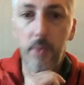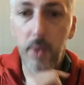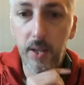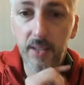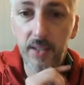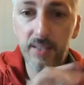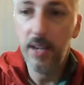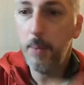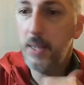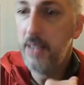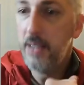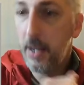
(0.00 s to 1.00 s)
Same
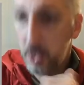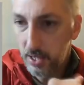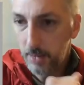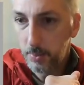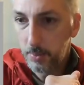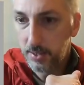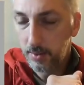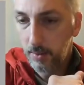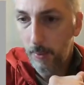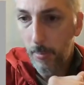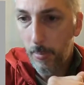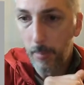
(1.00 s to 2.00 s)
exact shapes,
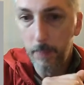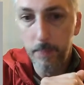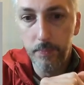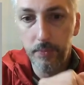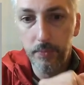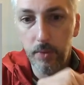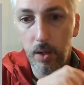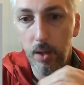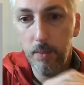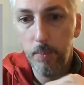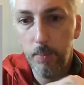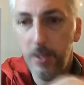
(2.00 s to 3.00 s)

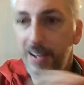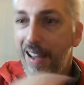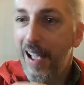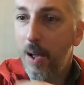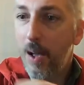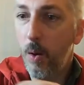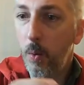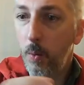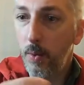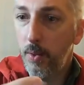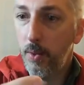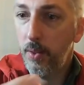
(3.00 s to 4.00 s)
but now
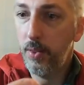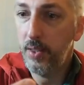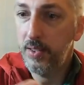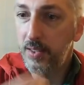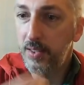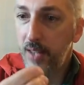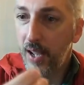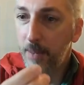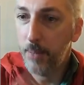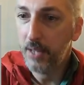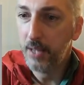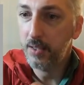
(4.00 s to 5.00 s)
I
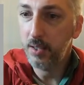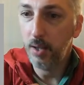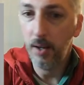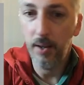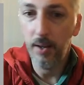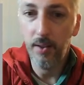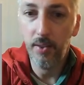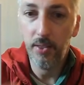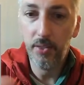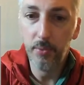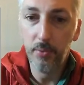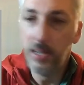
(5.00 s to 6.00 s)
picked
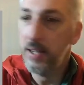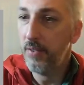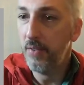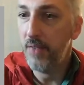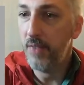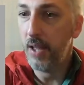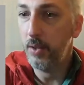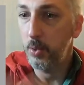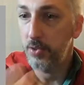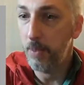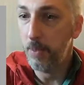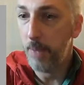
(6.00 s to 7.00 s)
3 different values,
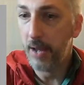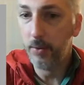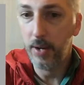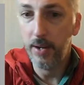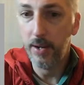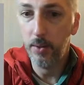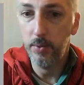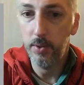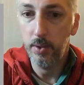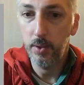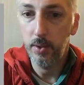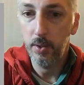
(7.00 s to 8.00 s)
the background
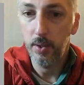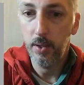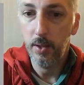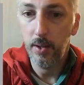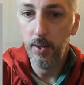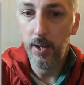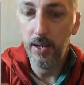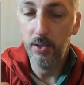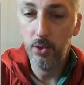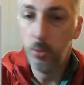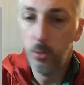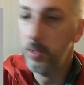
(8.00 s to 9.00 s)
and
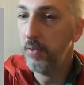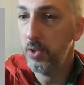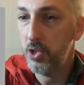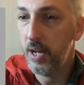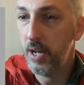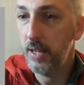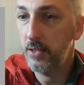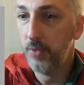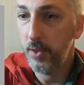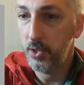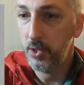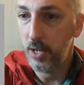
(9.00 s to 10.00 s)
2 different shades for the
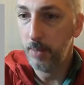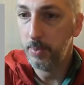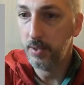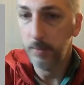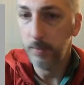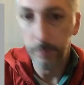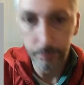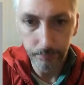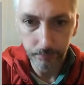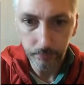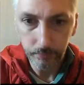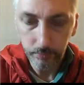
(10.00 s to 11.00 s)
shapes.
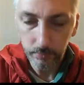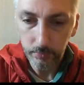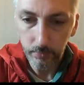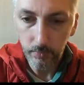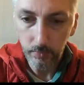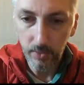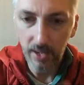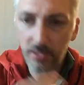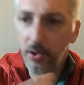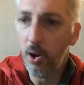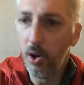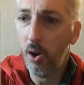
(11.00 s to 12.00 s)
And
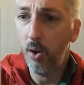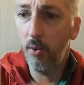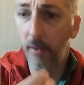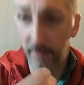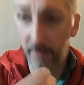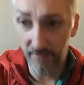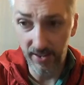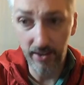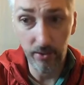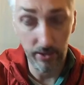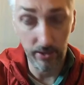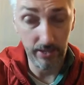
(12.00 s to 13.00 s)
they're all
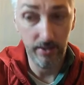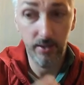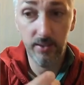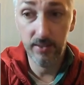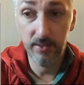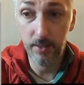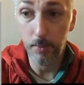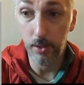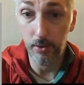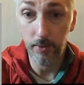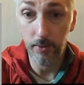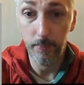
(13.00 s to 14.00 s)
very similar.